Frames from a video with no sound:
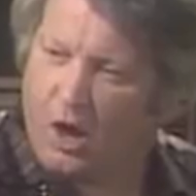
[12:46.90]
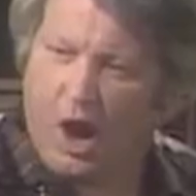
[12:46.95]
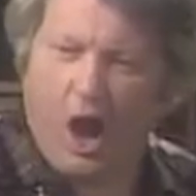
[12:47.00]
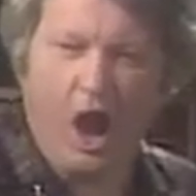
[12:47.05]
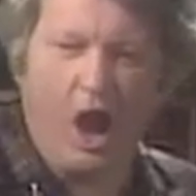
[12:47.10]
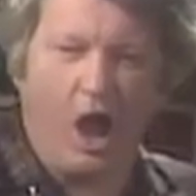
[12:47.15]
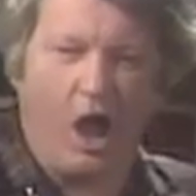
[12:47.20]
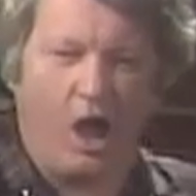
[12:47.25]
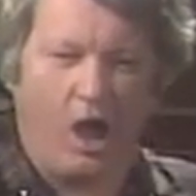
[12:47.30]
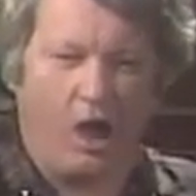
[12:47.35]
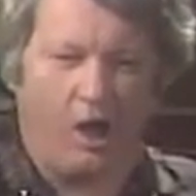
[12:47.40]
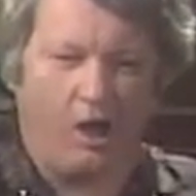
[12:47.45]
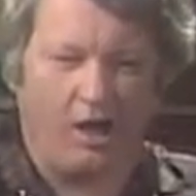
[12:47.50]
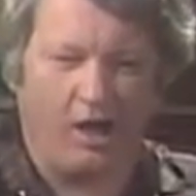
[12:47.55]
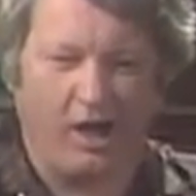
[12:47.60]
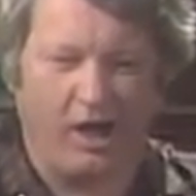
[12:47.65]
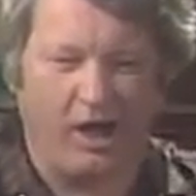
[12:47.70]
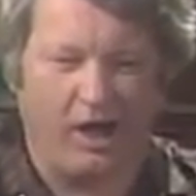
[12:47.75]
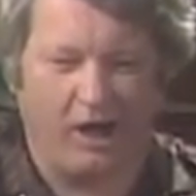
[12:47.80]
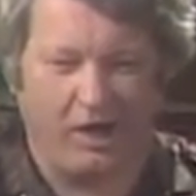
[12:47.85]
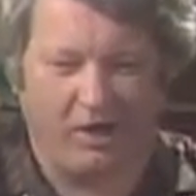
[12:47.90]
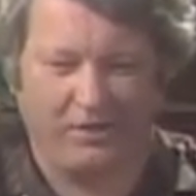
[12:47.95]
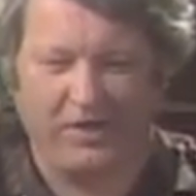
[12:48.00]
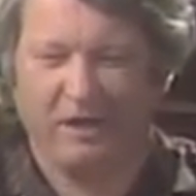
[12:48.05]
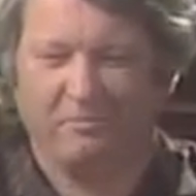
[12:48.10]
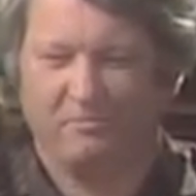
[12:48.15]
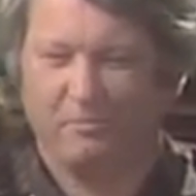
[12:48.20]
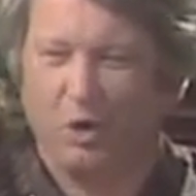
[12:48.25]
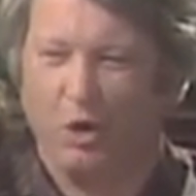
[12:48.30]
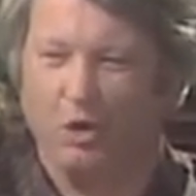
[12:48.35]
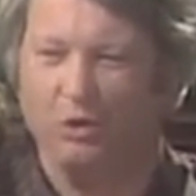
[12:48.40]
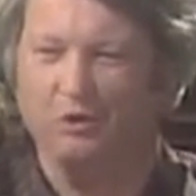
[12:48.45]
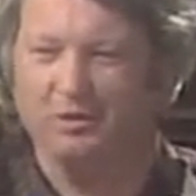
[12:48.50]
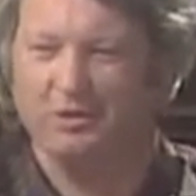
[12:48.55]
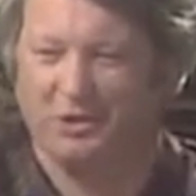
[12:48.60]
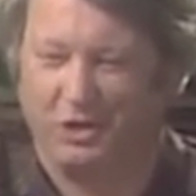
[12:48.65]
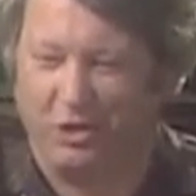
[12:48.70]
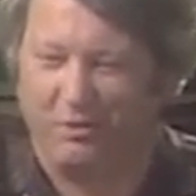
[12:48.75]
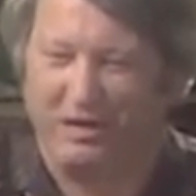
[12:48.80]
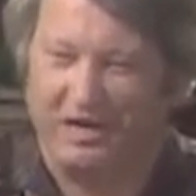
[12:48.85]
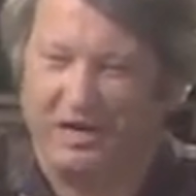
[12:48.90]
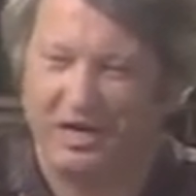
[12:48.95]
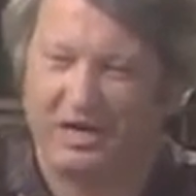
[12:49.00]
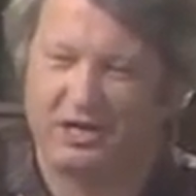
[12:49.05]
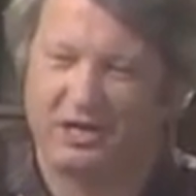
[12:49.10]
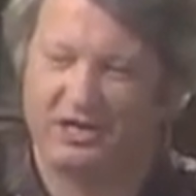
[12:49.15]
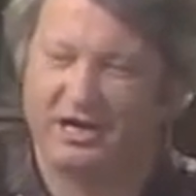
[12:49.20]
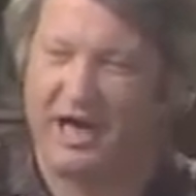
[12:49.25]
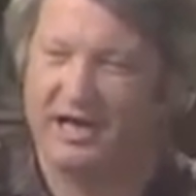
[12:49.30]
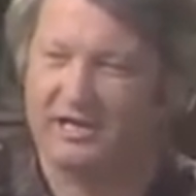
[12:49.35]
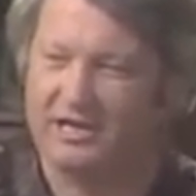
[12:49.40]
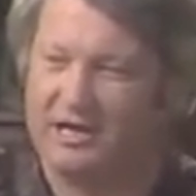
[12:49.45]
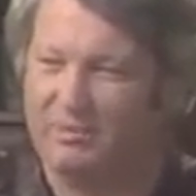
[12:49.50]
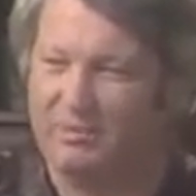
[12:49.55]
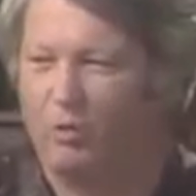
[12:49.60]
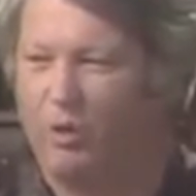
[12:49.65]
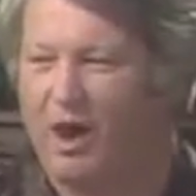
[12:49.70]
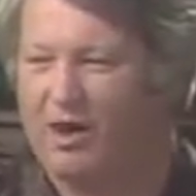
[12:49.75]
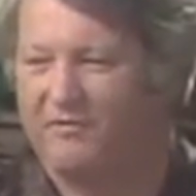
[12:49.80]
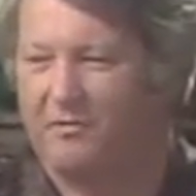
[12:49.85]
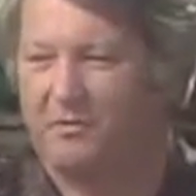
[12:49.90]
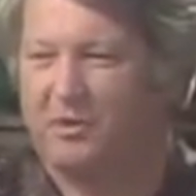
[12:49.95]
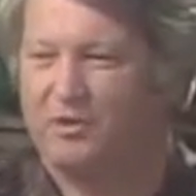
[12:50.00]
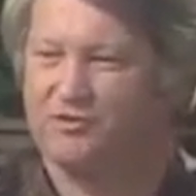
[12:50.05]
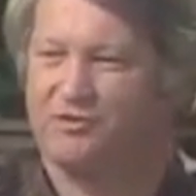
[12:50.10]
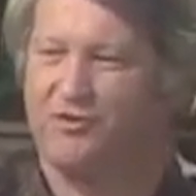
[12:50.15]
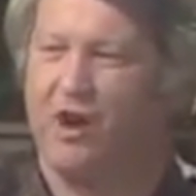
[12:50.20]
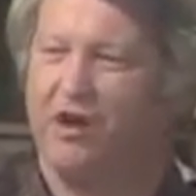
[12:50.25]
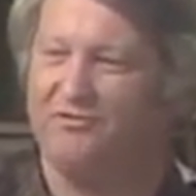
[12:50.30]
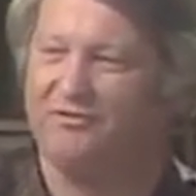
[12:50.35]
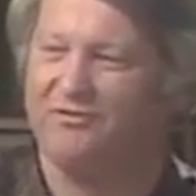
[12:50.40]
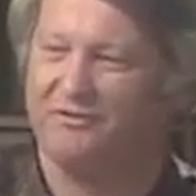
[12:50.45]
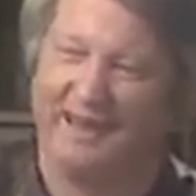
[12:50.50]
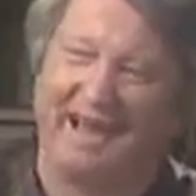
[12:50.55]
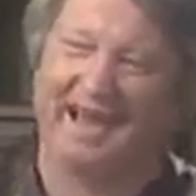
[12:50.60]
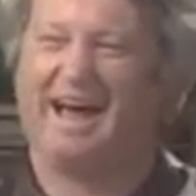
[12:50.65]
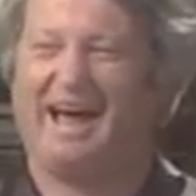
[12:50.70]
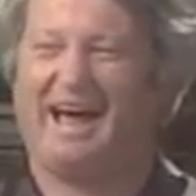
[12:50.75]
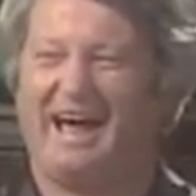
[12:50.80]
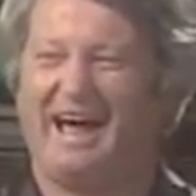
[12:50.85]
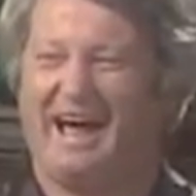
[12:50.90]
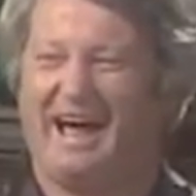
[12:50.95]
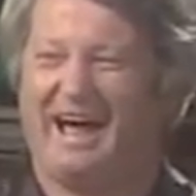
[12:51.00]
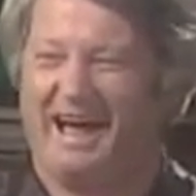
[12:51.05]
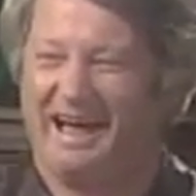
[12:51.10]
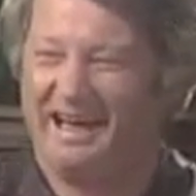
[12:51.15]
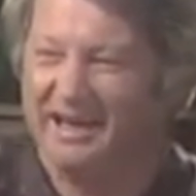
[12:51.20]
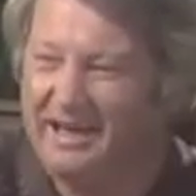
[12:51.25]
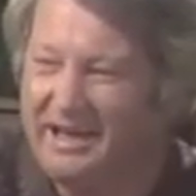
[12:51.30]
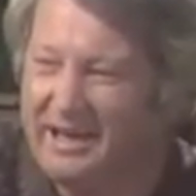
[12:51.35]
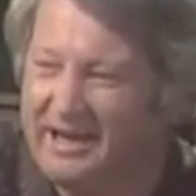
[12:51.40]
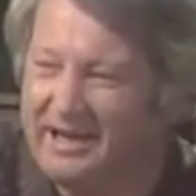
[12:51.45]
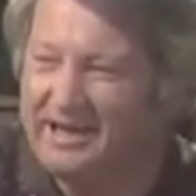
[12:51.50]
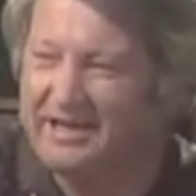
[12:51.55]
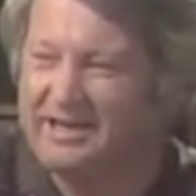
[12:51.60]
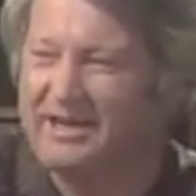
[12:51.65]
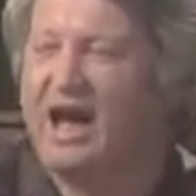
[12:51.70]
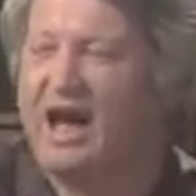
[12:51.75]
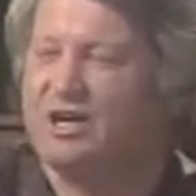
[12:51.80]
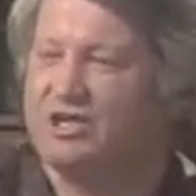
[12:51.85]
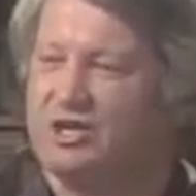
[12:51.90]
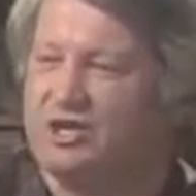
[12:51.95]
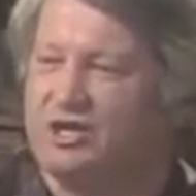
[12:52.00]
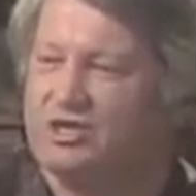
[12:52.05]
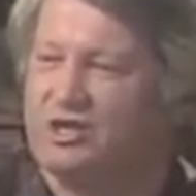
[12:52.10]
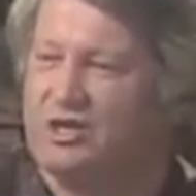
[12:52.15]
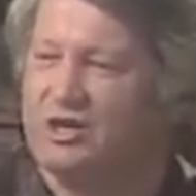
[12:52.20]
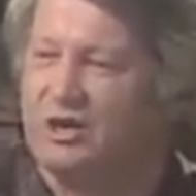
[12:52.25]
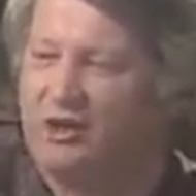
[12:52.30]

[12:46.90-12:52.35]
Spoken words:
Oh, that Merle. She'll be here. You can't keep her away from the trough. No, she's at